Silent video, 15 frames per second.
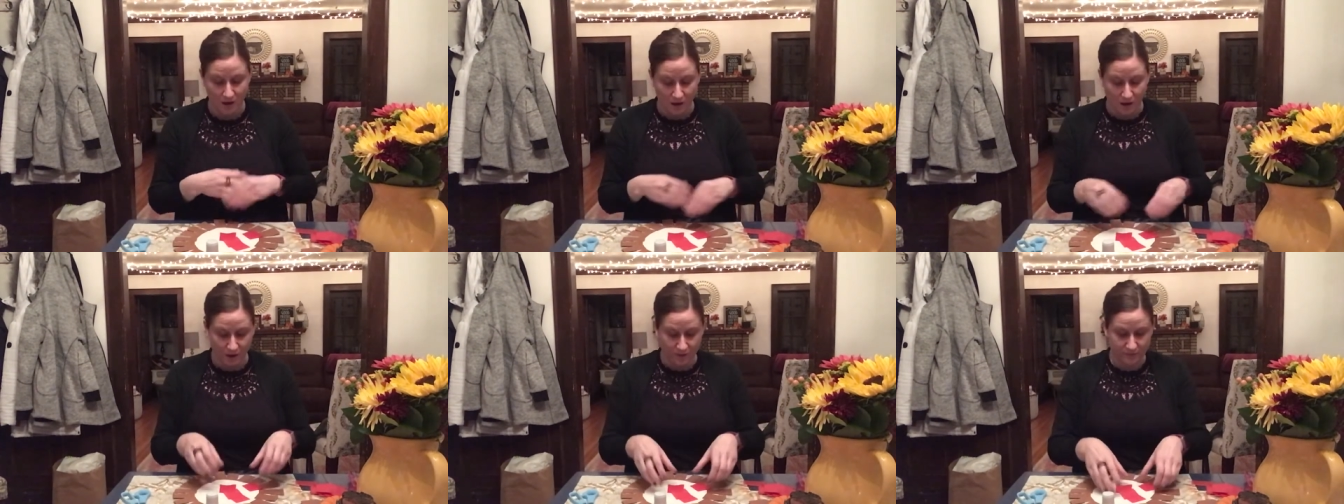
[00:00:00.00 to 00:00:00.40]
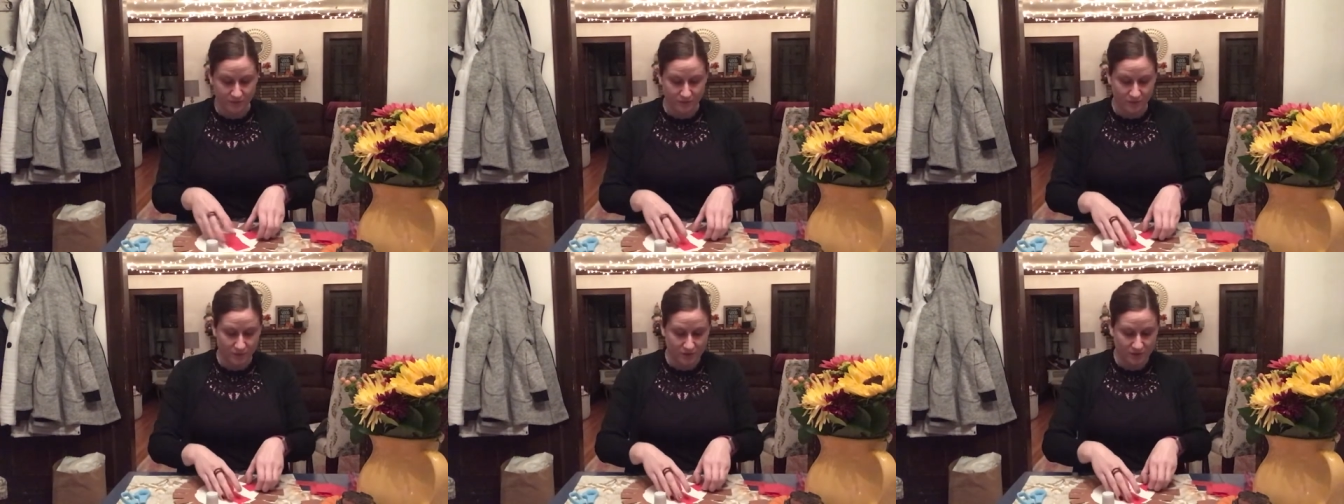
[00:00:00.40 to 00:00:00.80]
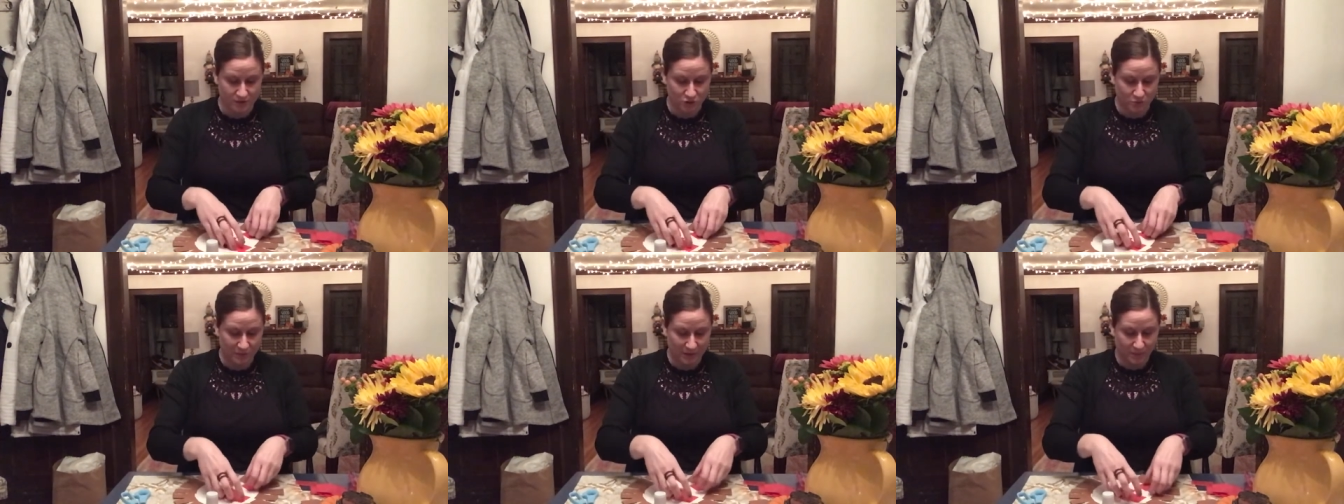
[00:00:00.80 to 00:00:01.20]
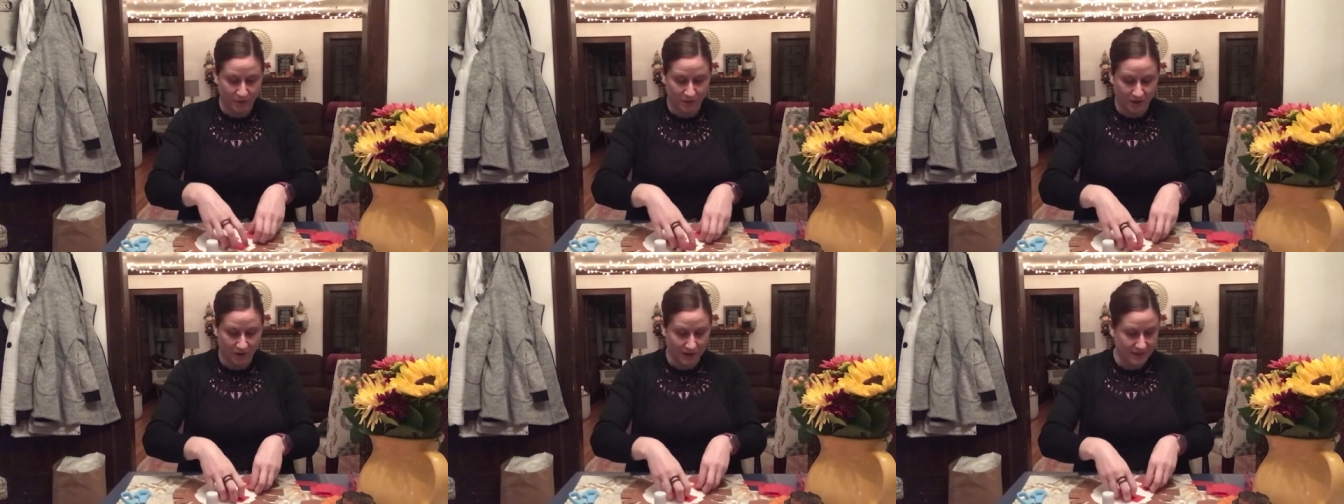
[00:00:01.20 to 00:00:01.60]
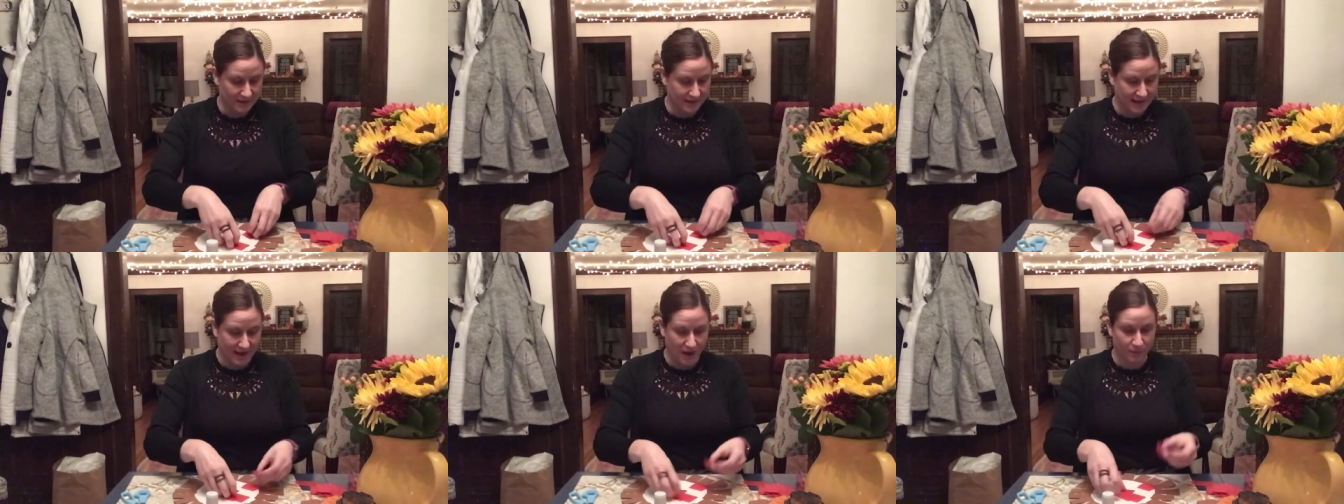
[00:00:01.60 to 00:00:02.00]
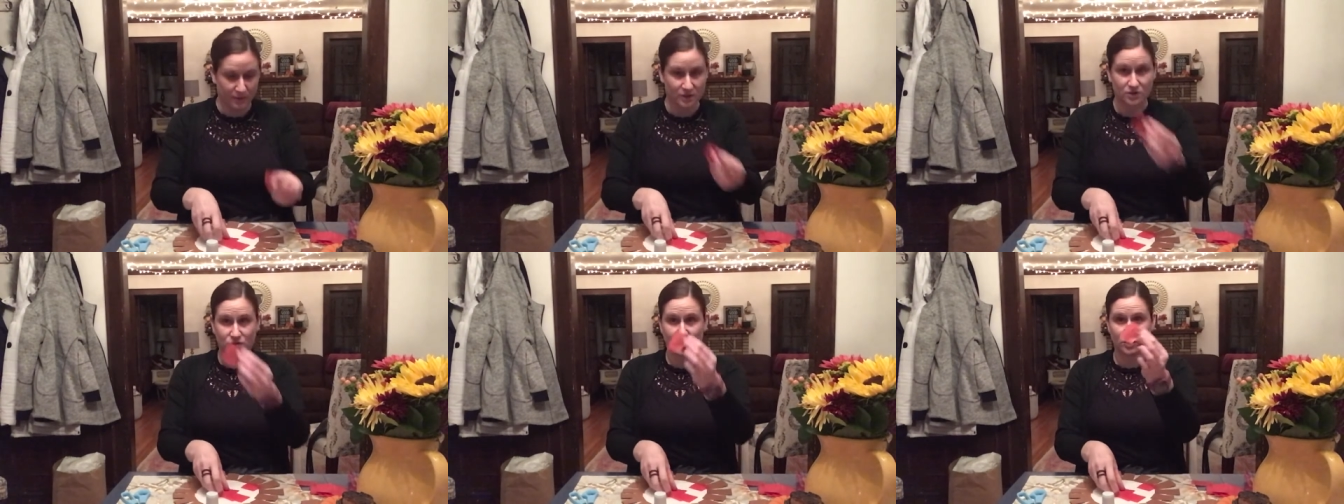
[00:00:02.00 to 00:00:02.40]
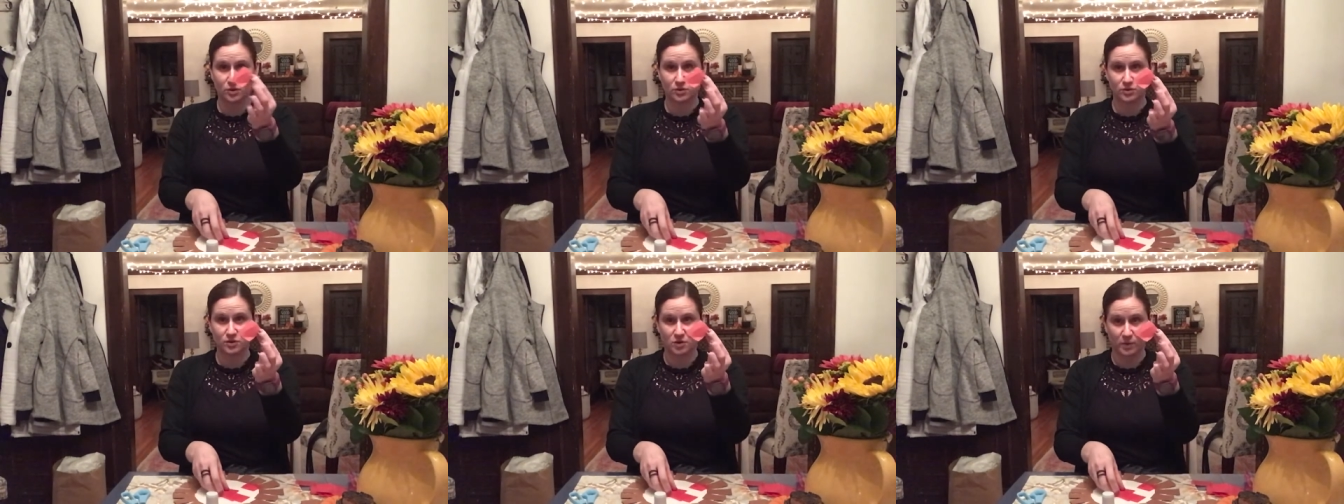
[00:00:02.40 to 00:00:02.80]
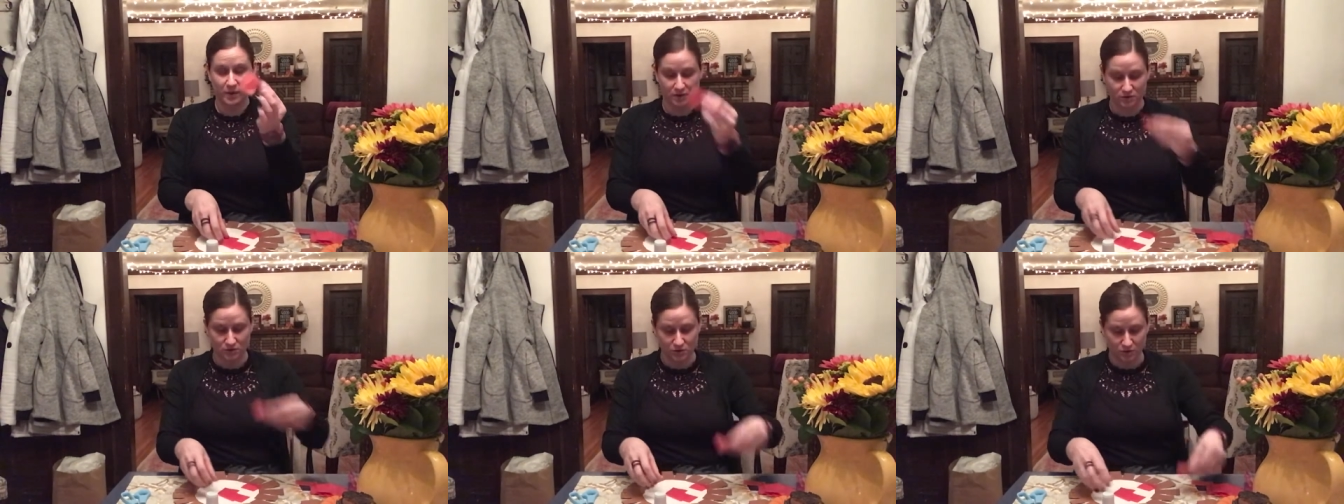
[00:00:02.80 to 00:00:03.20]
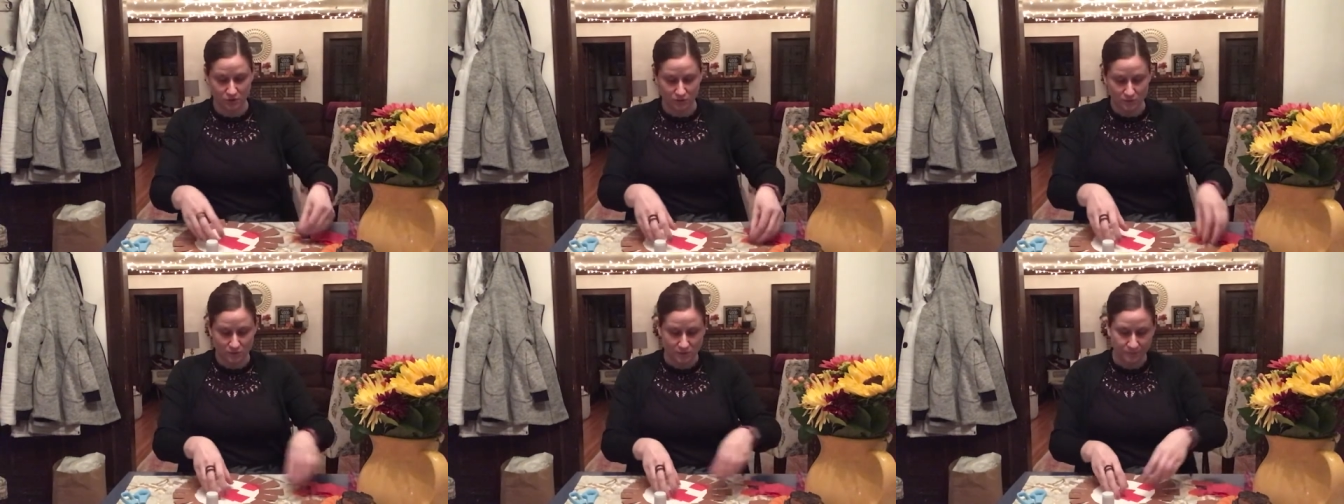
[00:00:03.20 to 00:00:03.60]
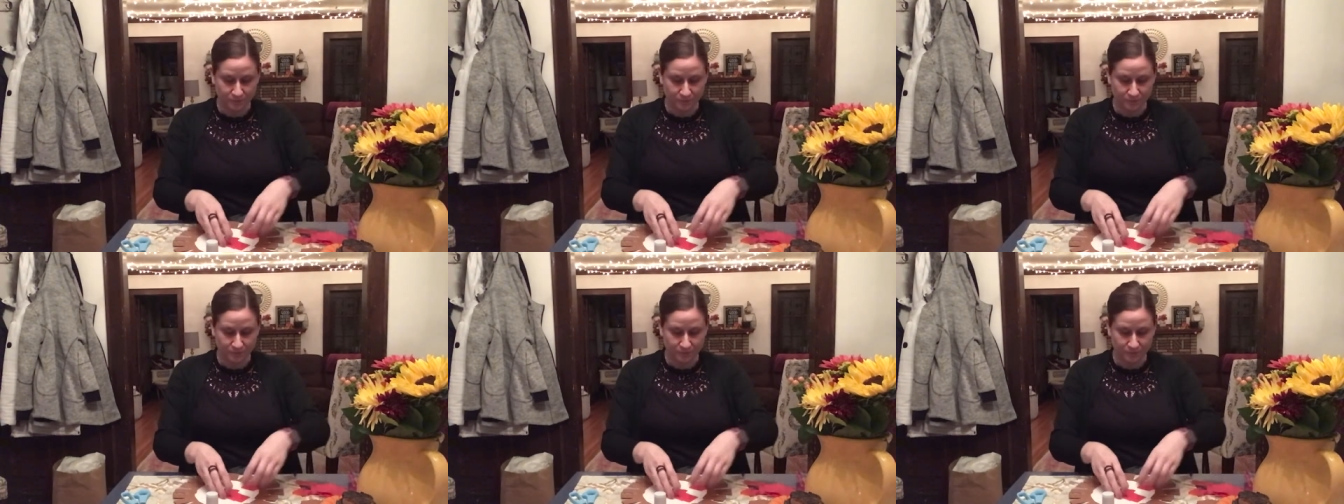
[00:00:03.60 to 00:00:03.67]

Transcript: of the tissue paper cut now into squares to use.